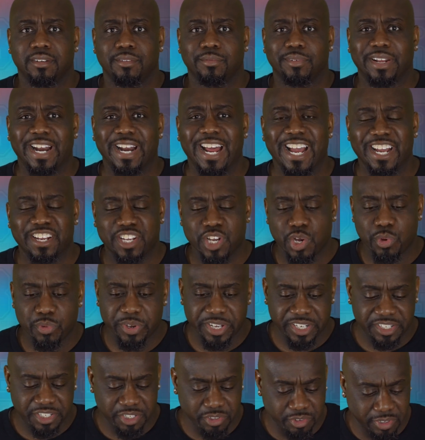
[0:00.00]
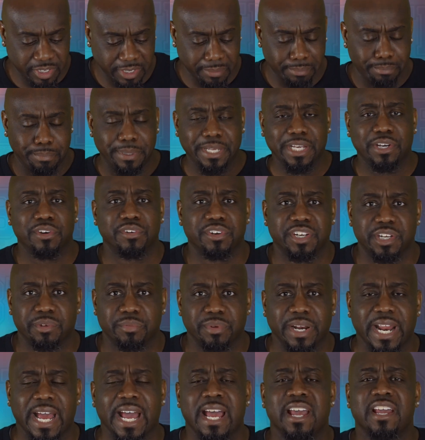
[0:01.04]
When I go into a building,
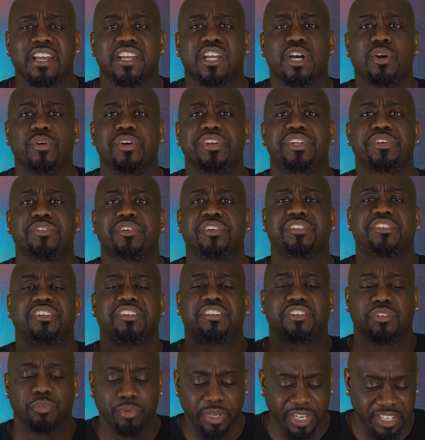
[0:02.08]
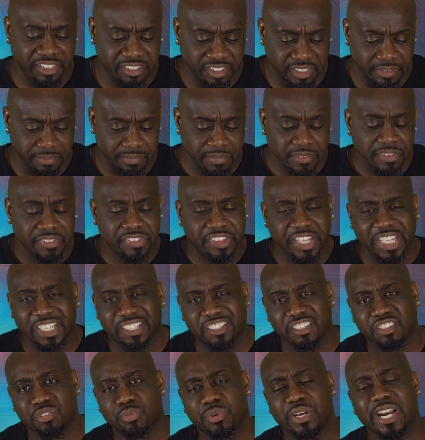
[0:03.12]
when I go into a situation, this
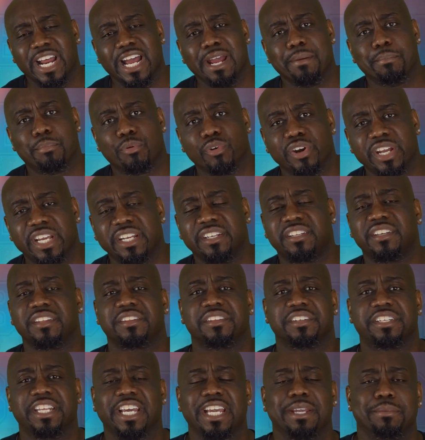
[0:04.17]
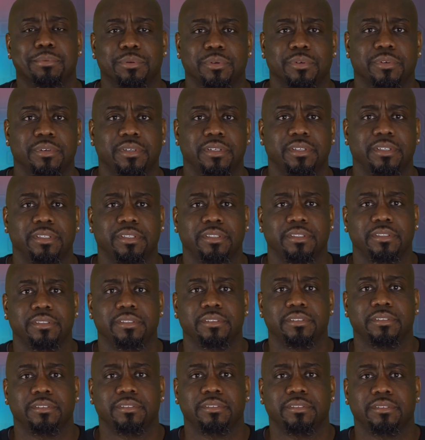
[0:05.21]
is what I bring to the table.
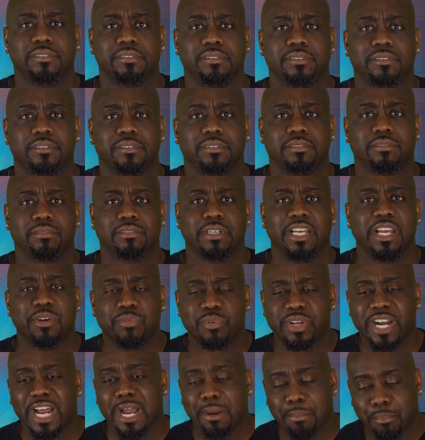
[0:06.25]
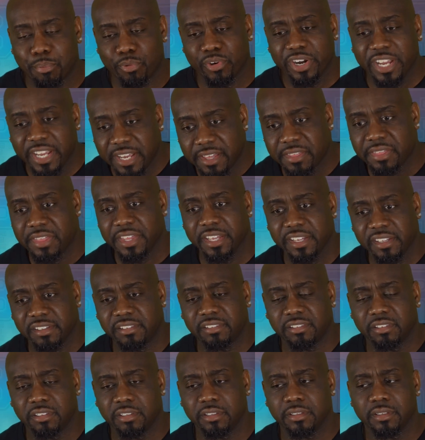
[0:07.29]
And when I bring
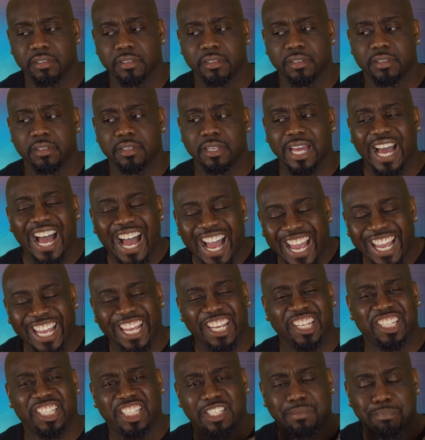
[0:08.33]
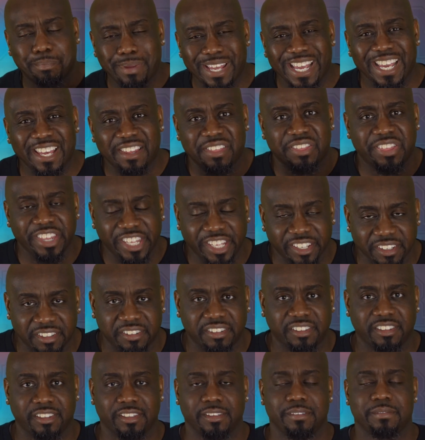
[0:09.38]
this, I expect
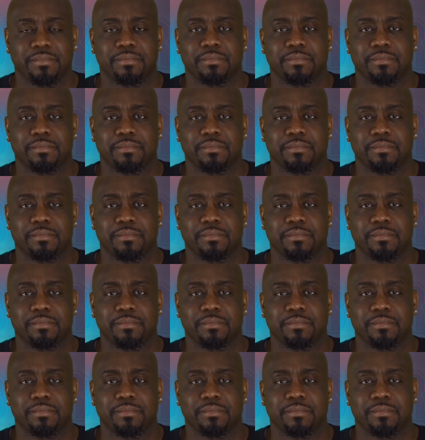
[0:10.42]
this.